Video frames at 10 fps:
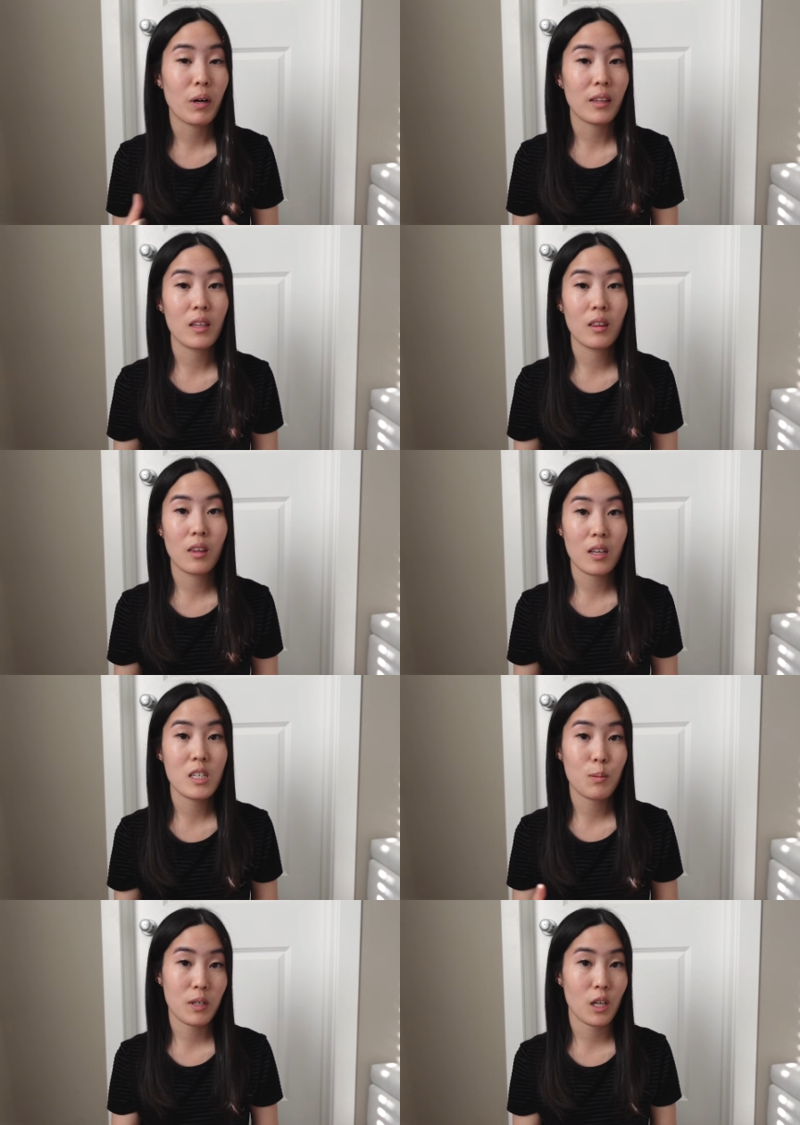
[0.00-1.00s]
but
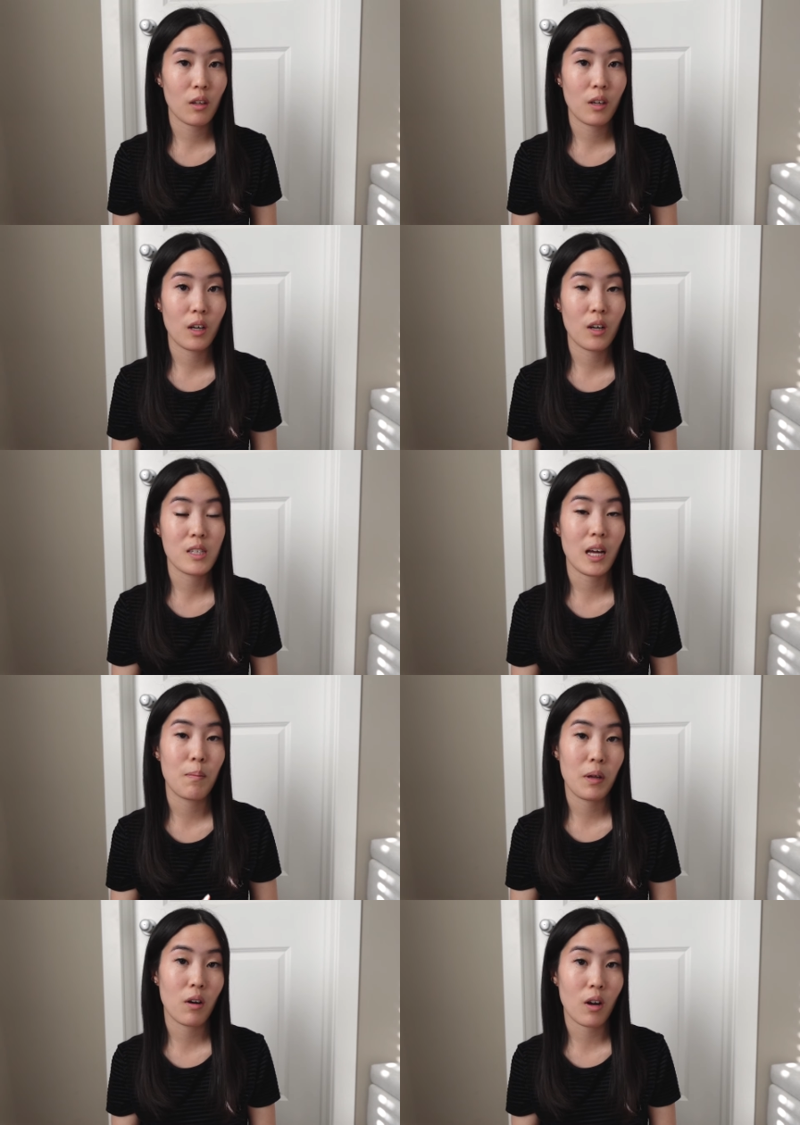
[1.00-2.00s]
these particular earrings
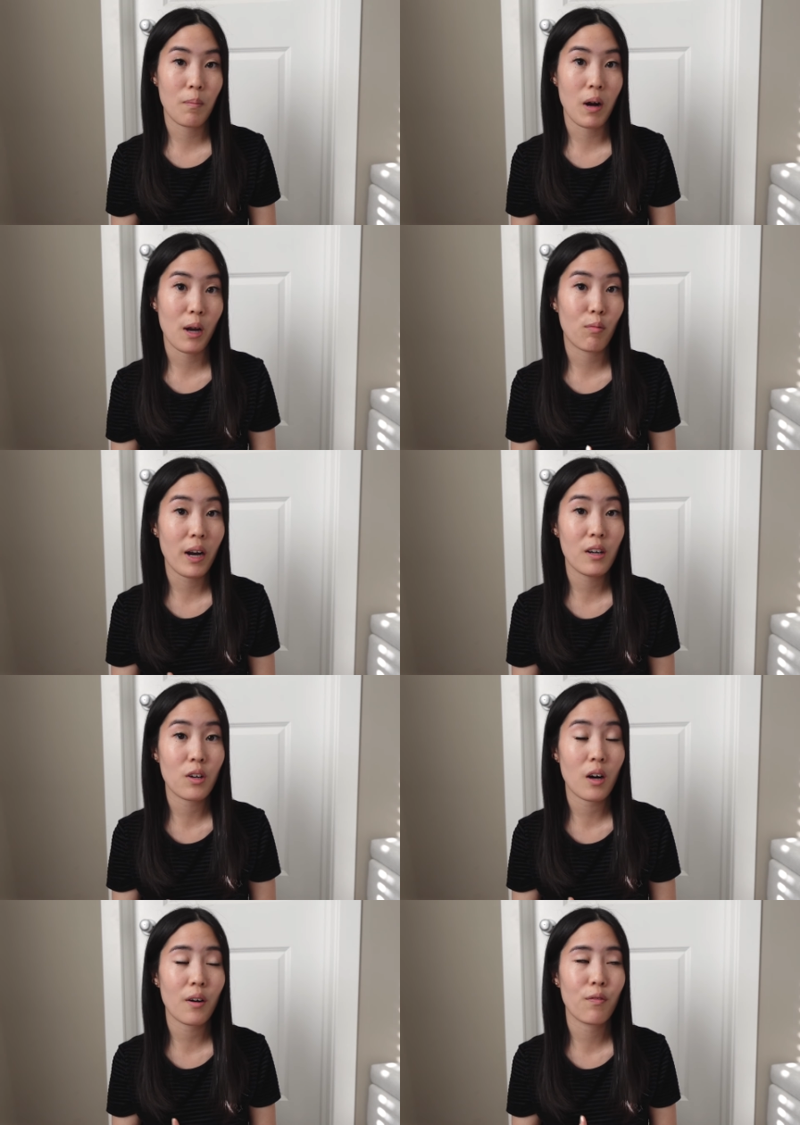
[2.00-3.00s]
had been on my
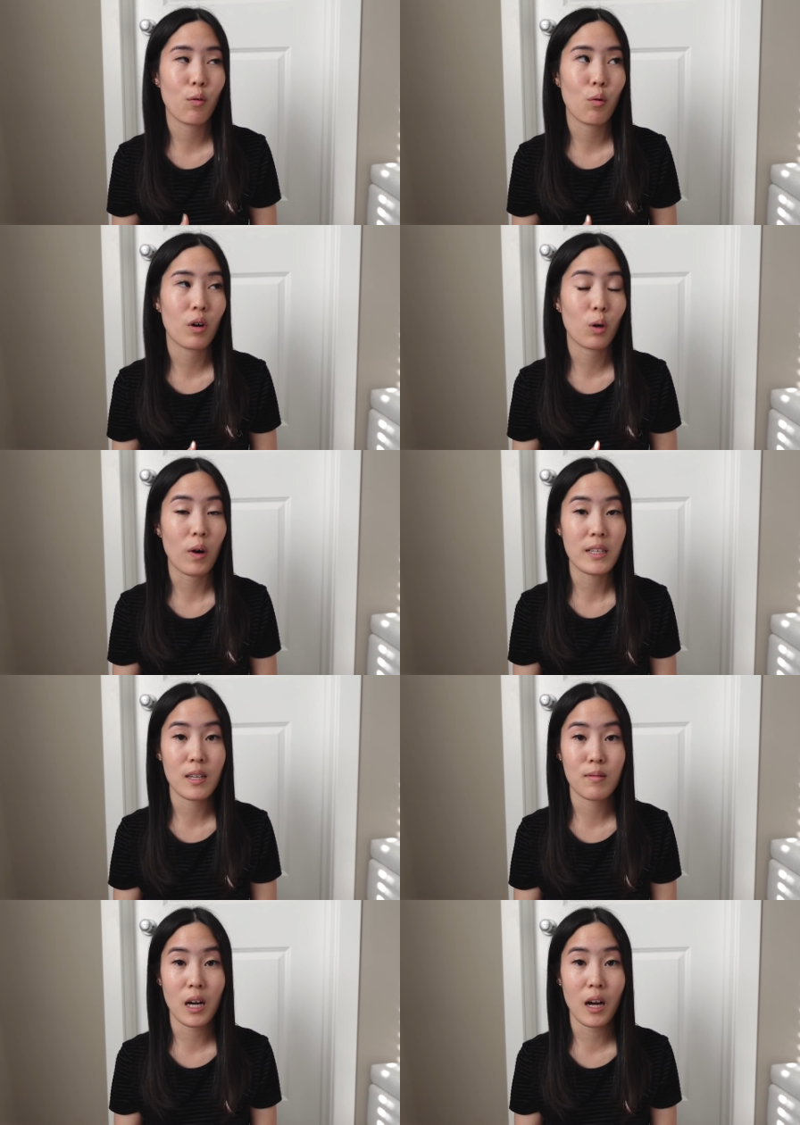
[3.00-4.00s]
radar for quite
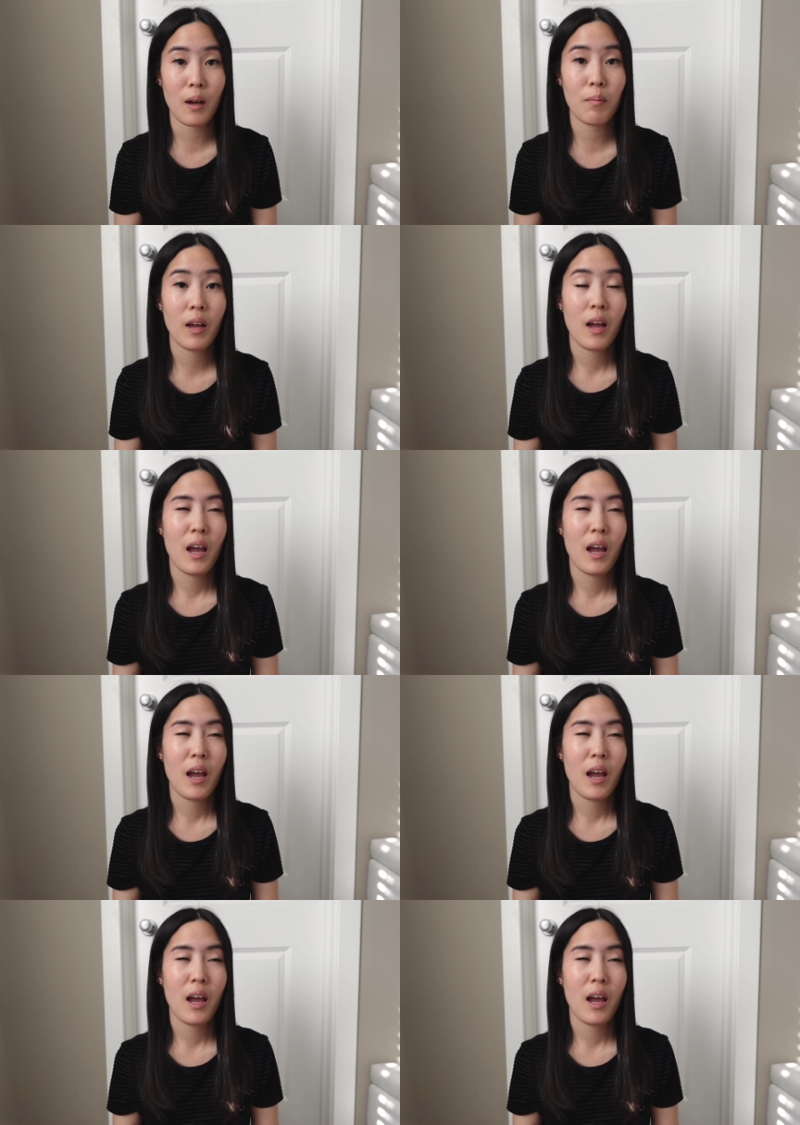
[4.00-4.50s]
some time